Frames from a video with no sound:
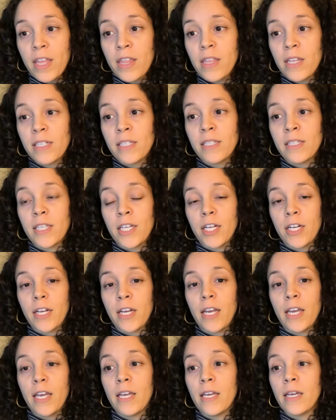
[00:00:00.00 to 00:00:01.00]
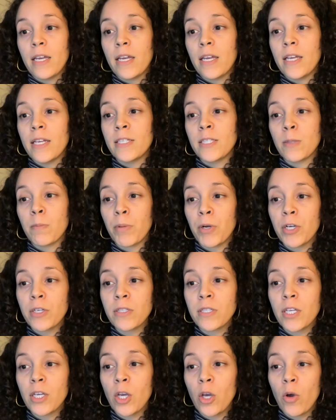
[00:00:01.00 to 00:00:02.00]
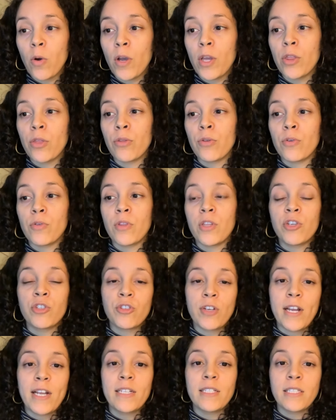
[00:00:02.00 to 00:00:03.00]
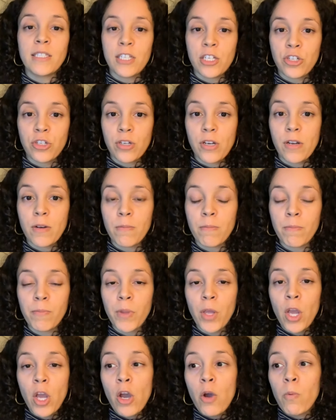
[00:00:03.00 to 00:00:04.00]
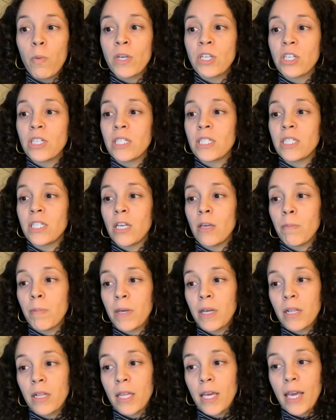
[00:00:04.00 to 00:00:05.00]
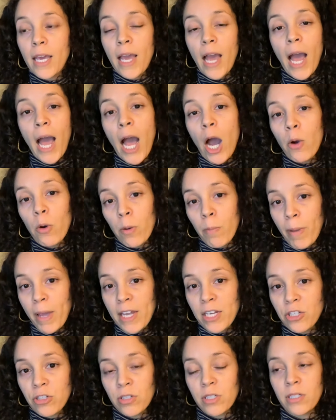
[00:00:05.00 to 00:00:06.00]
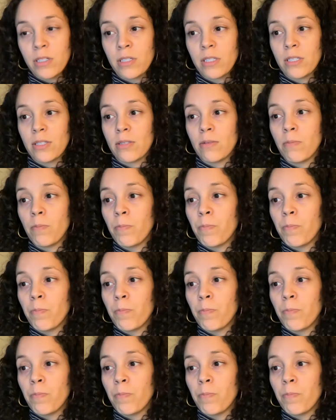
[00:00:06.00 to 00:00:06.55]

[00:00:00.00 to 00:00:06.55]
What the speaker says: this theory is the person going through the transition, which is typically our patients.